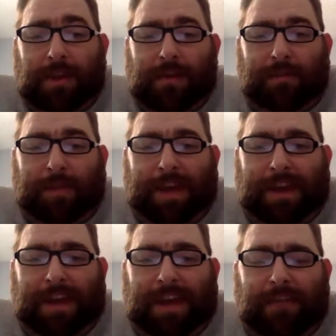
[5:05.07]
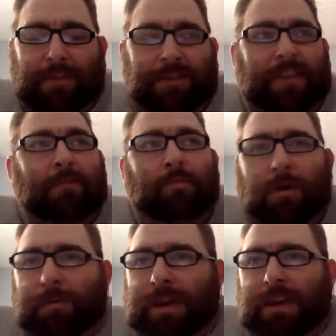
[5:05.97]
his batting average is a
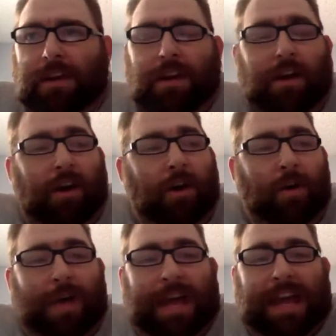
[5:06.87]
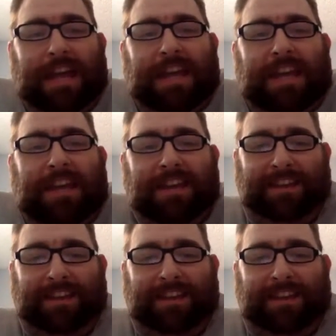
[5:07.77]
whooping 0.80.